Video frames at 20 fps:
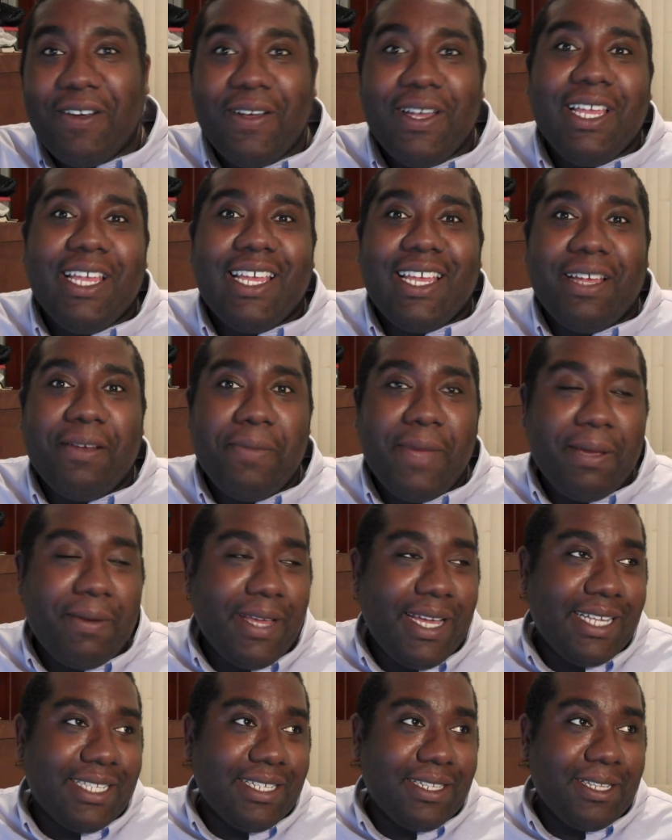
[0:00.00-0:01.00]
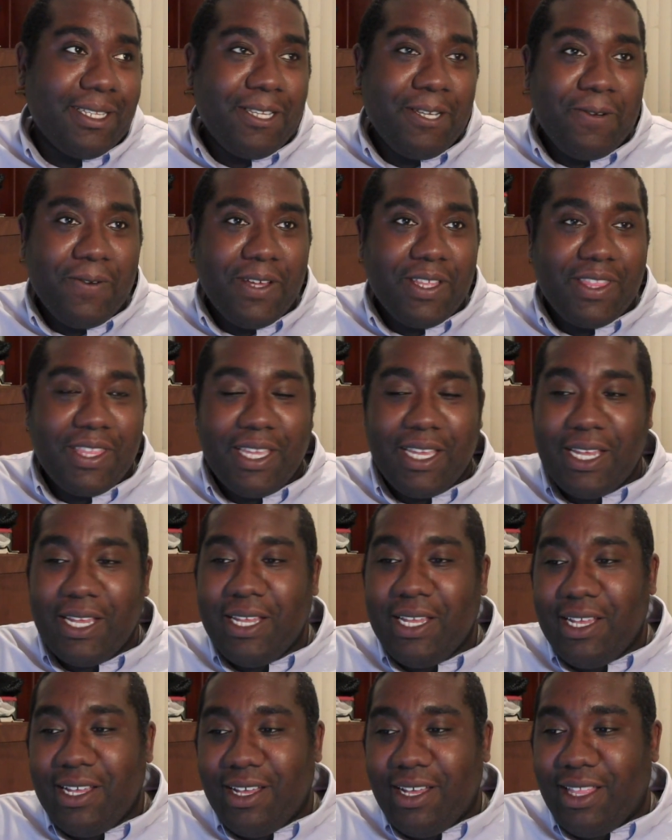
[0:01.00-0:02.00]
you know, uh, maybe it has something to do with
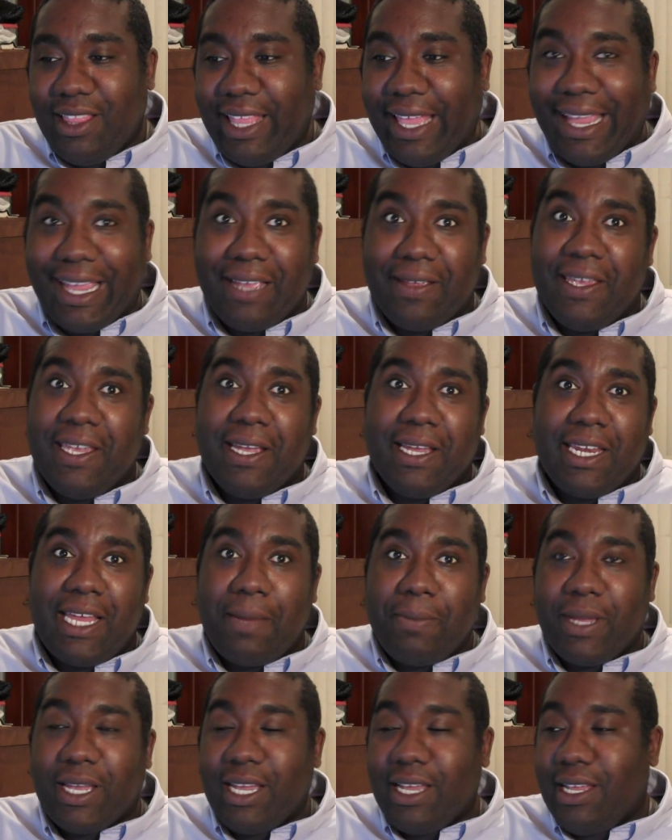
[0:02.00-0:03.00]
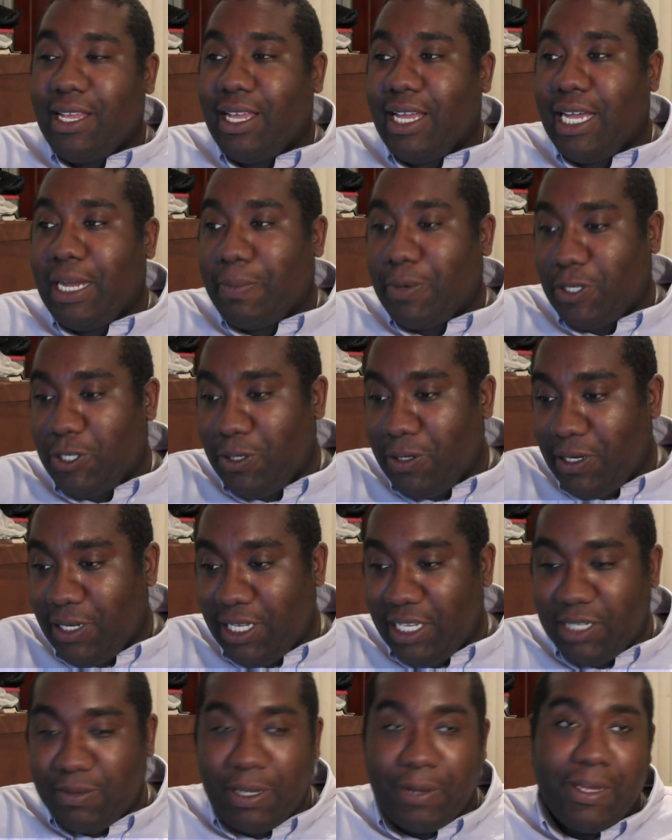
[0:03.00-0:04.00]
uh, a lack of economic
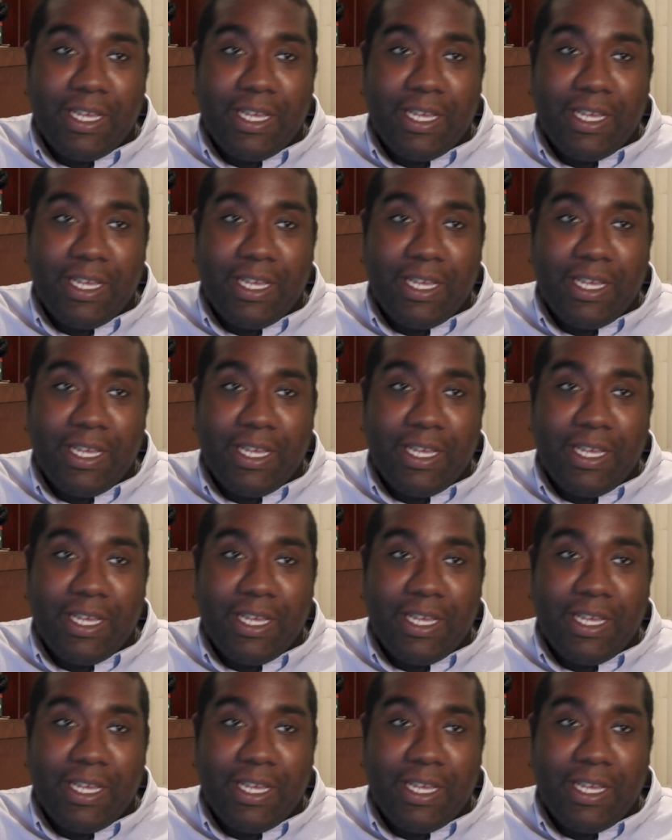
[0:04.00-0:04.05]
opportunities.